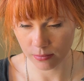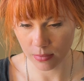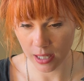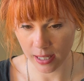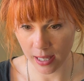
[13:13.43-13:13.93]

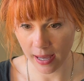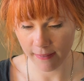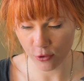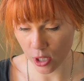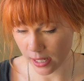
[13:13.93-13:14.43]
I
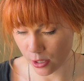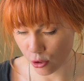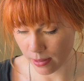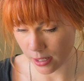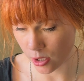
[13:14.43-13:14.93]
have tried a
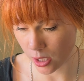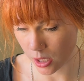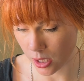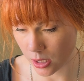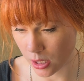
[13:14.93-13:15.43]
new battery in
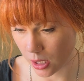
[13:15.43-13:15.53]
it